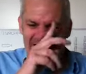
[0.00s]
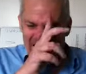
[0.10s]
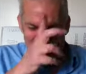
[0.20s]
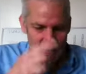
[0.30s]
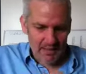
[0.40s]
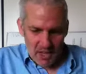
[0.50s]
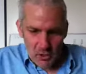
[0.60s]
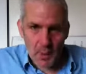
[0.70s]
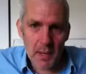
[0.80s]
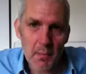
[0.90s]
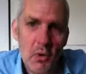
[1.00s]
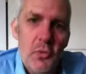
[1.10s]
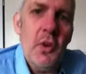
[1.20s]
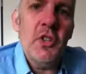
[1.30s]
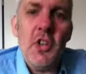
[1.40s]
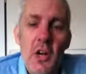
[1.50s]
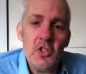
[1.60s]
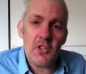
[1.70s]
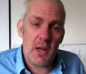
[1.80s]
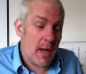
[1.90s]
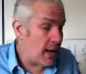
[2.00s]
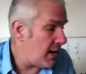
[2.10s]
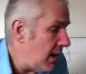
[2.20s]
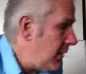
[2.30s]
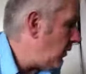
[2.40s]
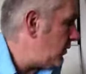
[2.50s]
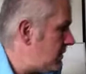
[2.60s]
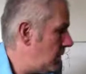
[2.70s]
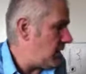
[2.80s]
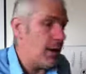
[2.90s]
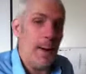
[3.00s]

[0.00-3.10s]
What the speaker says: And that's what I'm going to discuss, and also